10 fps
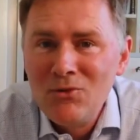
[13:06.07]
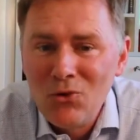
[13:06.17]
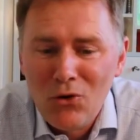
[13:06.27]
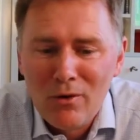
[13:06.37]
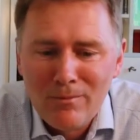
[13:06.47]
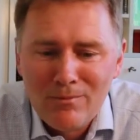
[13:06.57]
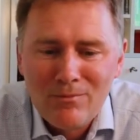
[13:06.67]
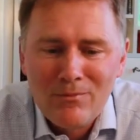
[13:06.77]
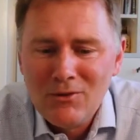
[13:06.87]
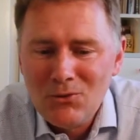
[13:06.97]
term
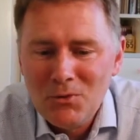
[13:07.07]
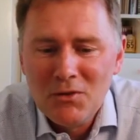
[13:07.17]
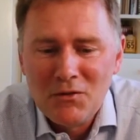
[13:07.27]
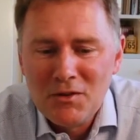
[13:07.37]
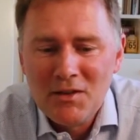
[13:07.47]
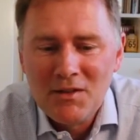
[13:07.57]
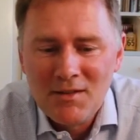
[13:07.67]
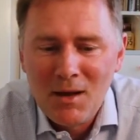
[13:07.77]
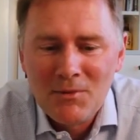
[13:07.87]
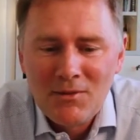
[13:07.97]
in two different
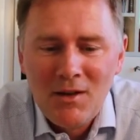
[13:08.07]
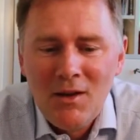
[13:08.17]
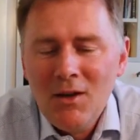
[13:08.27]
exams,